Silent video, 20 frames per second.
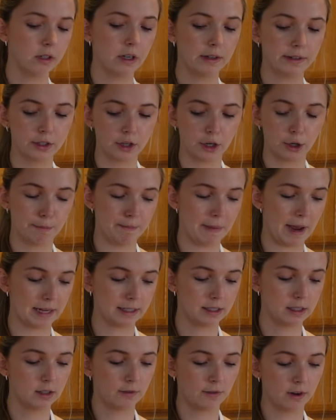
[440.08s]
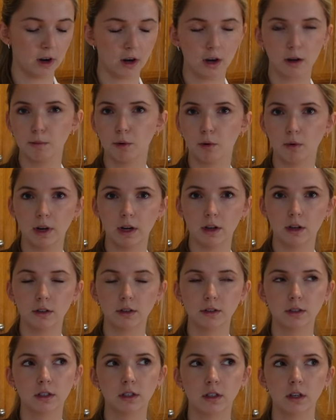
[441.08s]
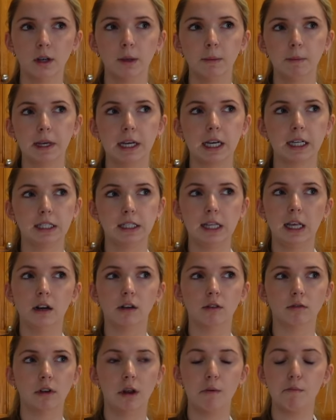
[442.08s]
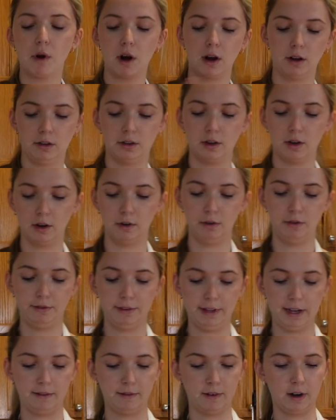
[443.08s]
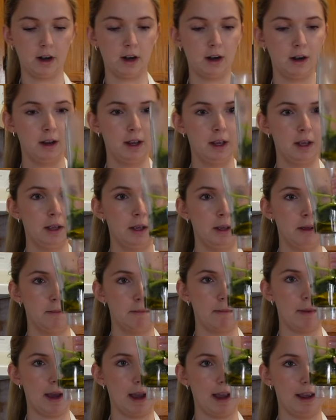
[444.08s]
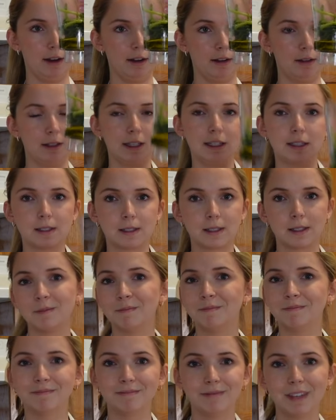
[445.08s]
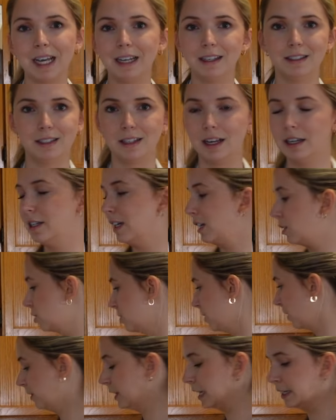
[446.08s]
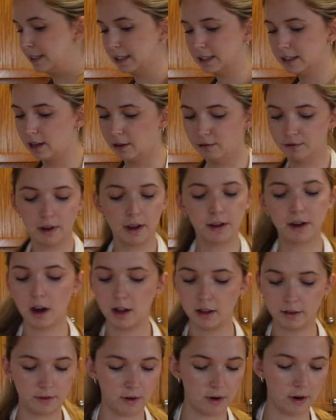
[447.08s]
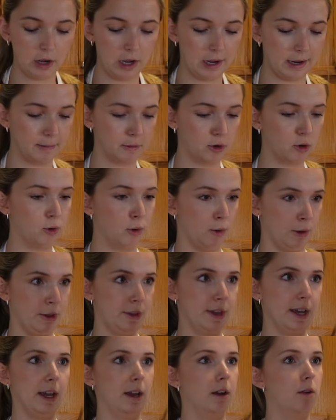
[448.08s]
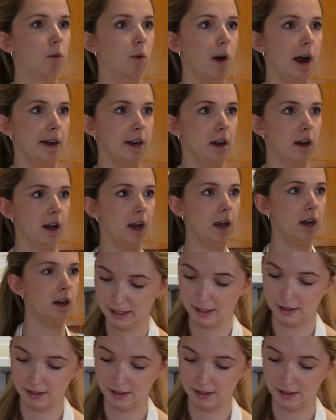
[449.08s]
oils are best for herb oils because they don't impart their own flavor, but this is a dish that lends itself well to olive oil. I'm cool with it. Why not?